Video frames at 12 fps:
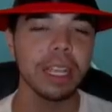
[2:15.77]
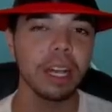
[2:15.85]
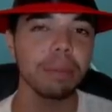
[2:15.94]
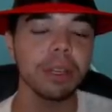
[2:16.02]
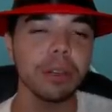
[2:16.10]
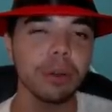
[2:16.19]
Tell
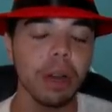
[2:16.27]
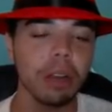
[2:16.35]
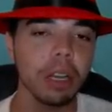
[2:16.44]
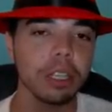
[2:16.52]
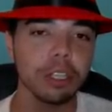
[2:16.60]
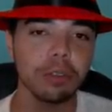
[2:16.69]
me who I,
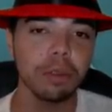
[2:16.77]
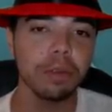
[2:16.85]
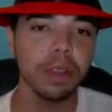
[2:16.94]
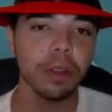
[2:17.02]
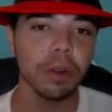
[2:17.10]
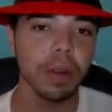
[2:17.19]
I should
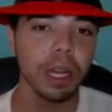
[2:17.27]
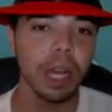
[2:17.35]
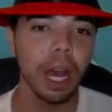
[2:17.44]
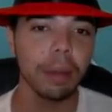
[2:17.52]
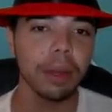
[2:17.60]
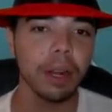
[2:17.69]
review.
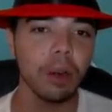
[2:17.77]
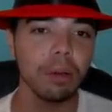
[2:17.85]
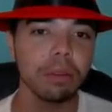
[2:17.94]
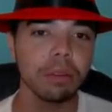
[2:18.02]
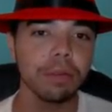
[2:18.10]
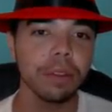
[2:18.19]
I'm gonna
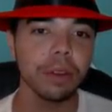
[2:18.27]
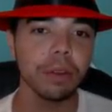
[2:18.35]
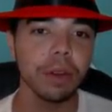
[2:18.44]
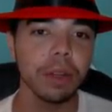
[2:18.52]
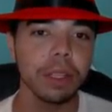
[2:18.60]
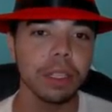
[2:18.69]
always
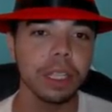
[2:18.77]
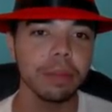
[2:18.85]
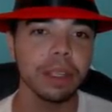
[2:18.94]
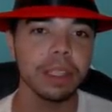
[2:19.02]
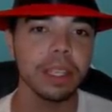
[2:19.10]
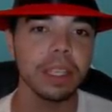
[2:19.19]
review the team
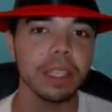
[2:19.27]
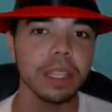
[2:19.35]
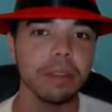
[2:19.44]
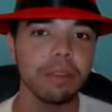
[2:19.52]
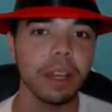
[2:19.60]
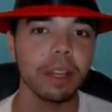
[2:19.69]
of the season
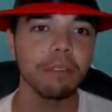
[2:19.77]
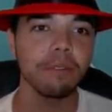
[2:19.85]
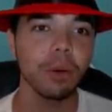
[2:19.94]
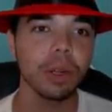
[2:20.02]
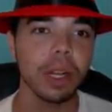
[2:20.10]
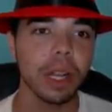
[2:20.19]
if I can
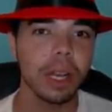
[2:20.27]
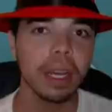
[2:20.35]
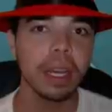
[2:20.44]
afford it.